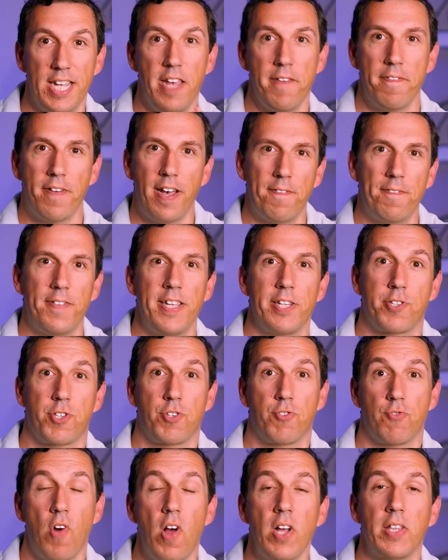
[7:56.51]
if I feel
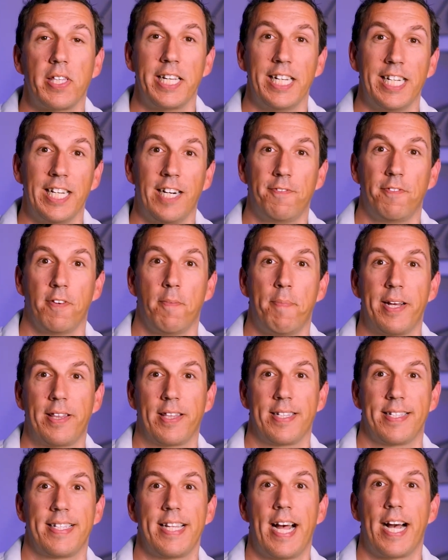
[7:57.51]
strongly enough about
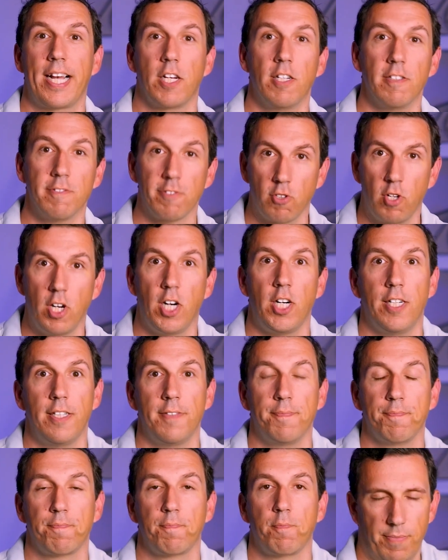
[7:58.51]
the stock
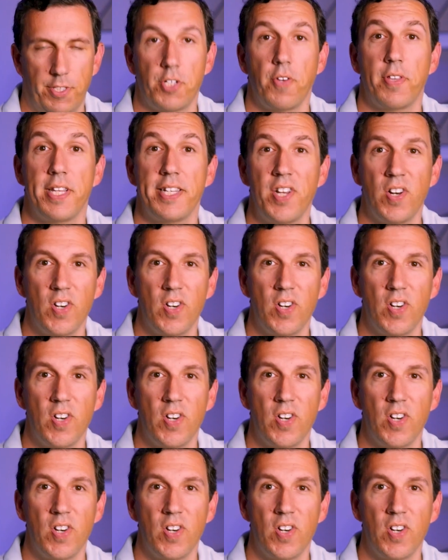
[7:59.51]
overall. So these